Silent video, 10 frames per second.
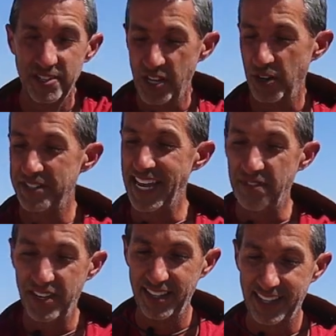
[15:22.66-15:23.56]
So
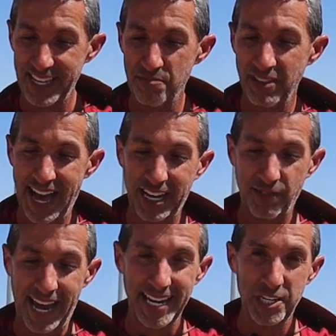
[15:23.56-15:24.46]
definitely a black
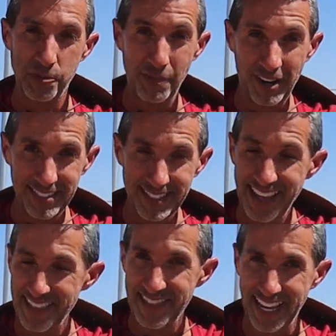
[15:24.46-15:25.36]
radish. Martin,
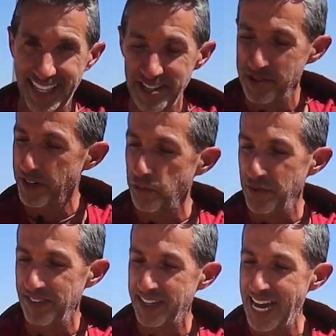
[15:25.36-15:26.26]
thank you.
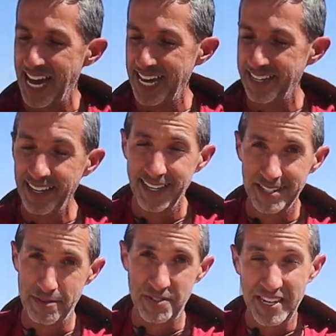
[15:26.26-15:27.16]
We've got
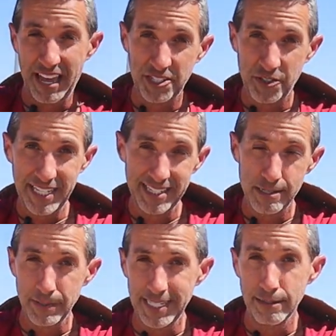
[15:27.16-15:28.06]
some salad
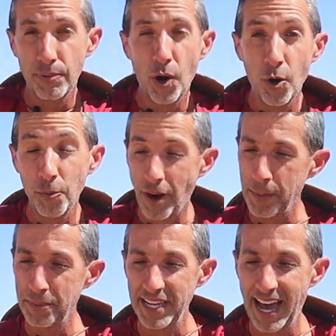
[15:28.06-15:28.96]
greens we need to pull,
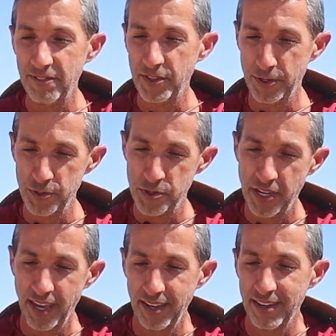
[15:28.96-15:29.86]
probably have
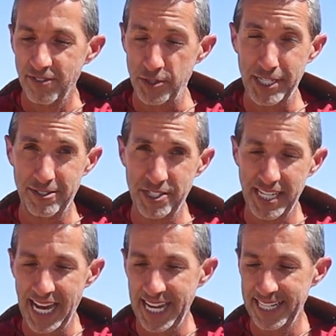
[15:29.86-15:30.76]
those for dinner
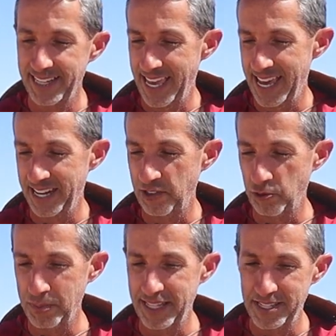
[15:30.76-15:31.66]
tonight, and a
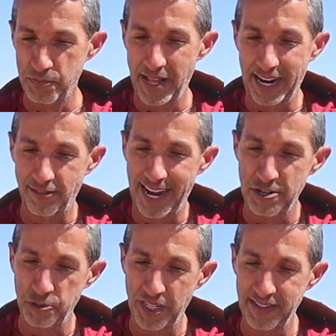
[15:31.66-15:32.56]
little bit of this black
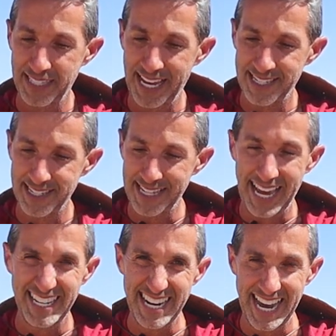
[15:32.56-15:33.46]
radish will give it
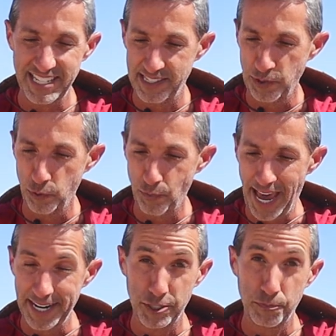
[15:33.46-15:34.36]
that nice little
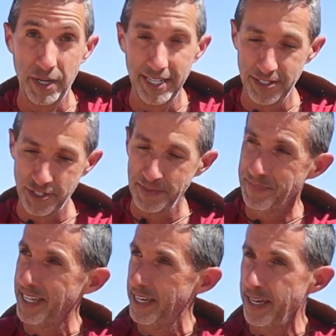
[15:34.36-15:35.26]
radish punch.
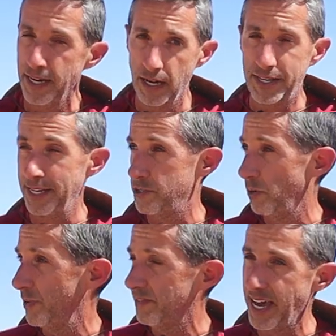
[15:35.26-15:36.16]
Okay,
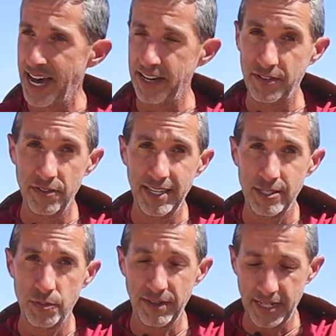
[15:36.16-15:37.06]
so we've got a few
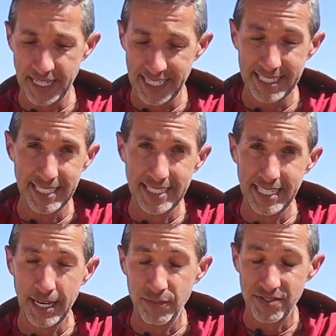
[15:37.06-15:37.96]
things we are gonna get done
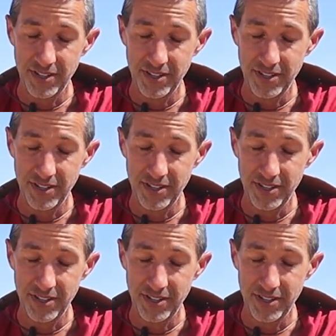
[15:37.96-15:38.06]
today.